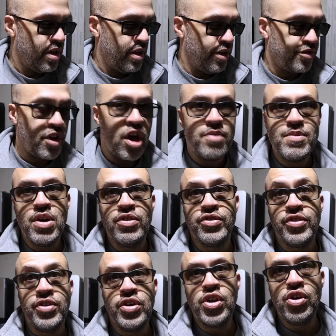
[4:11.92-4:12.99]
it's
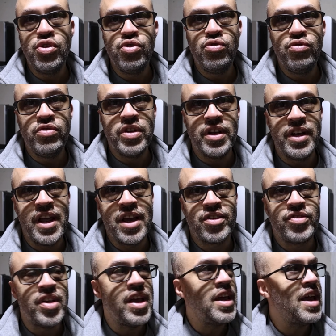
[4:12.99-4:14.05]
almost noon the
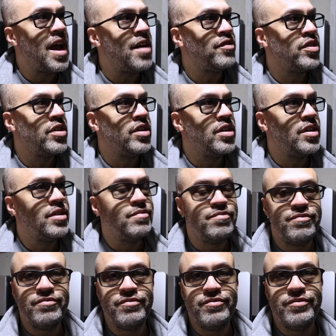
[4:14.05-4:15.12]
next day after the
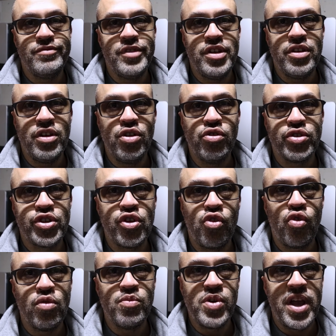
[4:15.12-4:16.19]
little
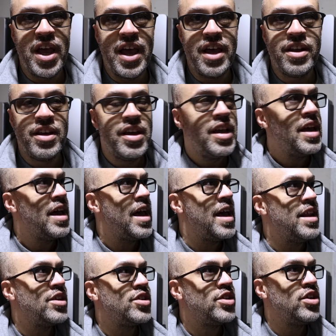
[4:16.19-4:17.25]
storm we had,
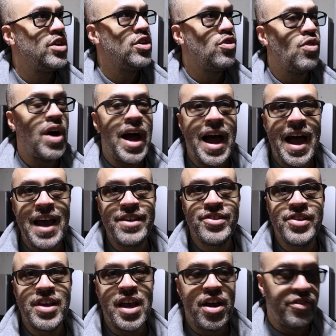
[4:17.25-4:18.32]
and it's still
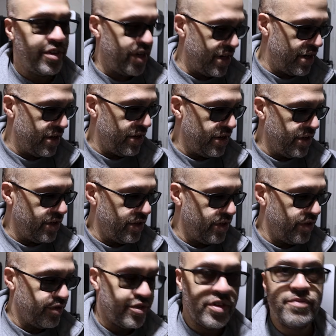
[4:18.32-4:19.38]
icy out there. It
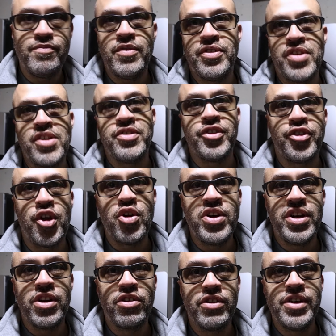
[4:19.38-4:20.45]
says it's
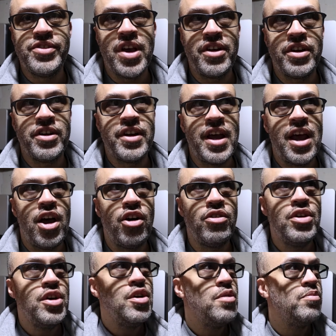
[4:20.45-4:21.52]
30 degrees out there
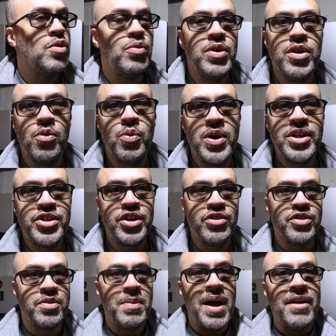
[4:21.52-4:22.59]
now, but with the wind
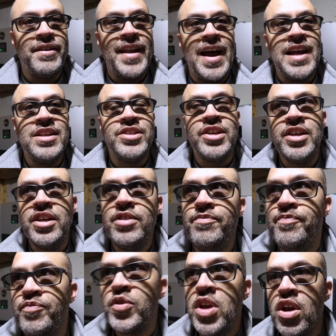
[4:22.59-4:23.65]
chills about 19.
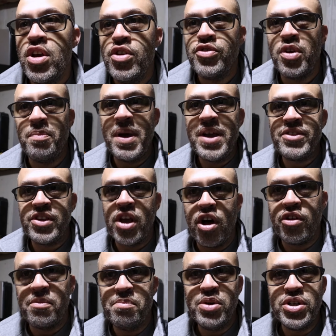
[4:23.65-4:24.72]
So basically
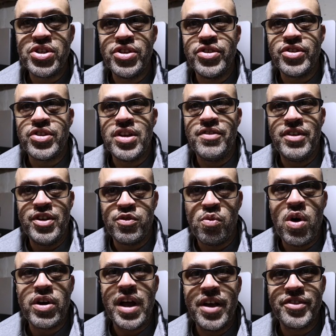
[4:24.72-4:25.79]
all the bushes and stuff, let's
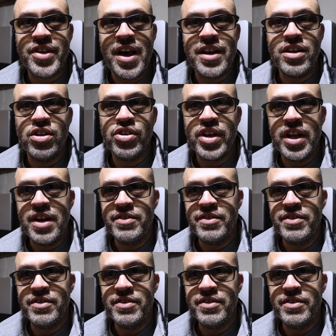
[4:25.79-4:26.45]
walk outside and look at